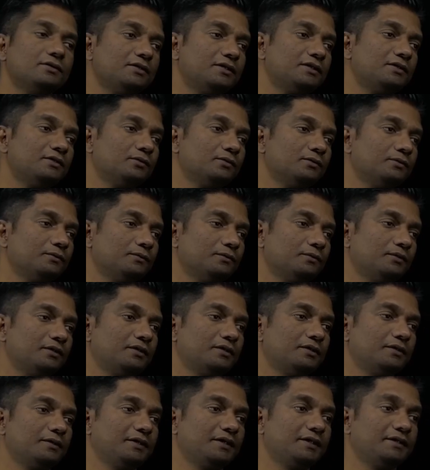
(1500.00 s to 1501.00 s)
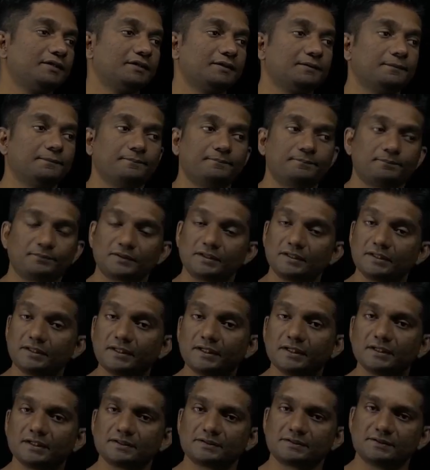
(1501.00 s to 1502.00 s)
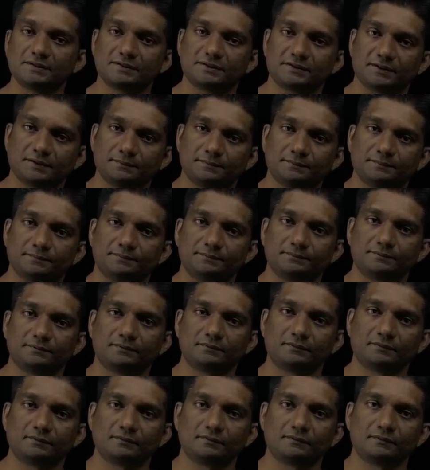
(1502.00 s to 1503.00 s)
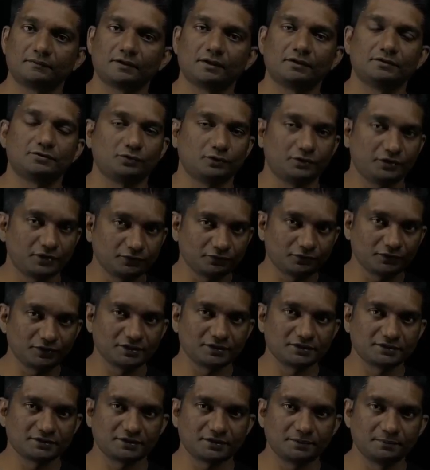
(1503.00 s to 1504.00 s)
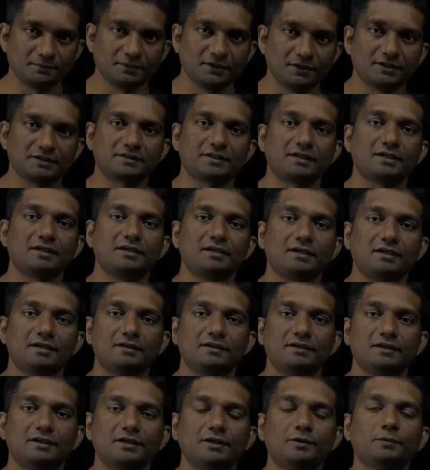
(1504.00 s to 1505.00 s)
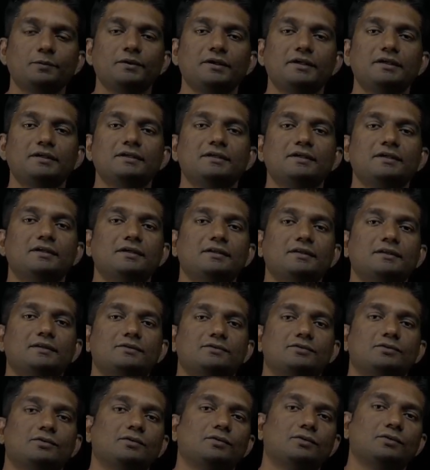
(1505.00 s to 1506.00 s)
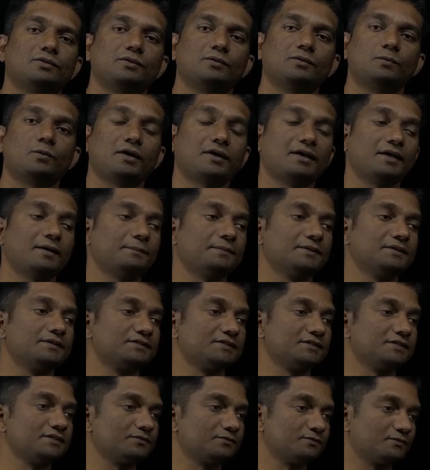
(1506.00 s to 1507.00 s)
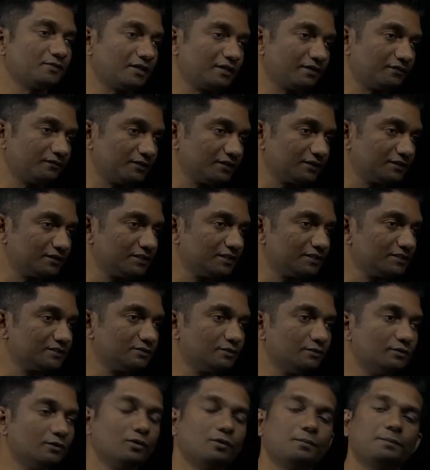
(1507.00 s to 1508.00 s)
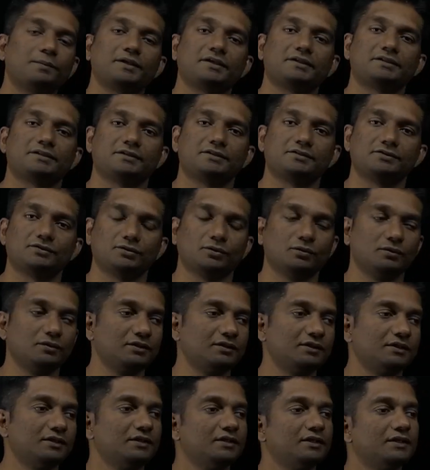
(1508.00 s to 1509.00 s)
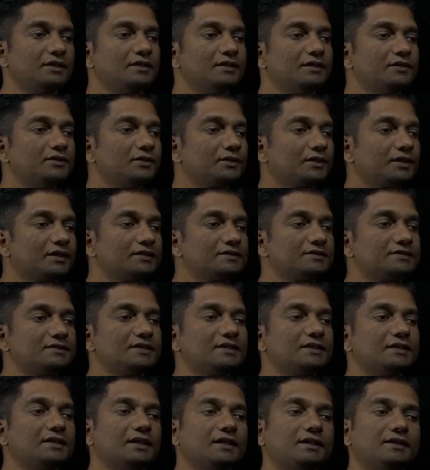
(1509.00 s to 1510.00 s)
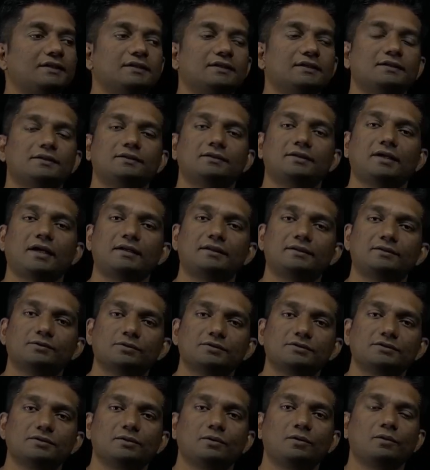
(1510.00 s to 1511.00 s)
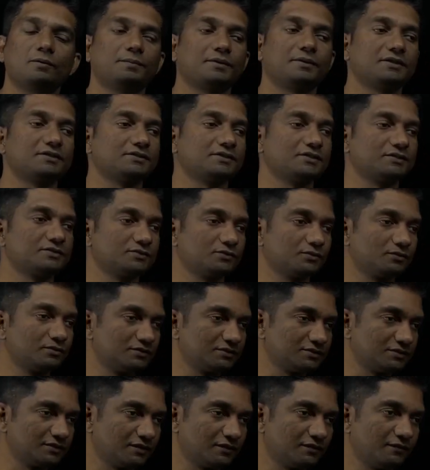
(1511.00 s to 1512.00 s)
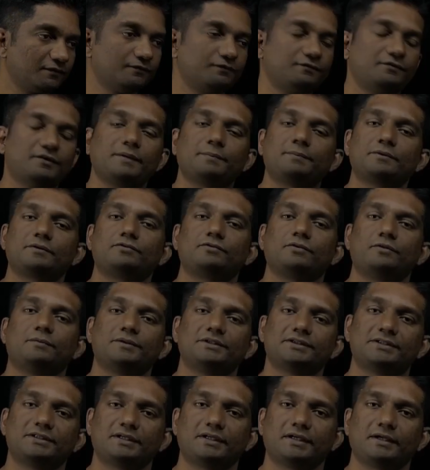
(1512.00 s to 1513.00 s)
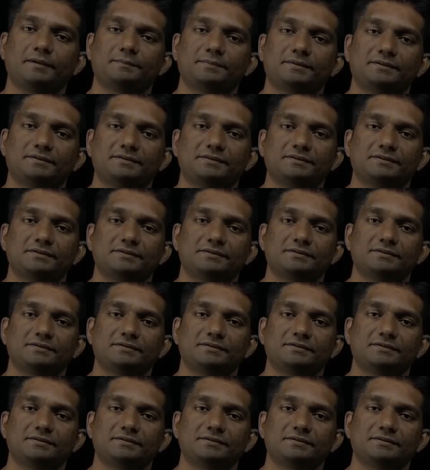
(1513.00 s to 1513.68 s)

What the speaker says: the gear system. So if it is immersed in the liquid, so what happens is wherever there is low pressure zone, you can see that at those low pressure zones, vapor formation happens.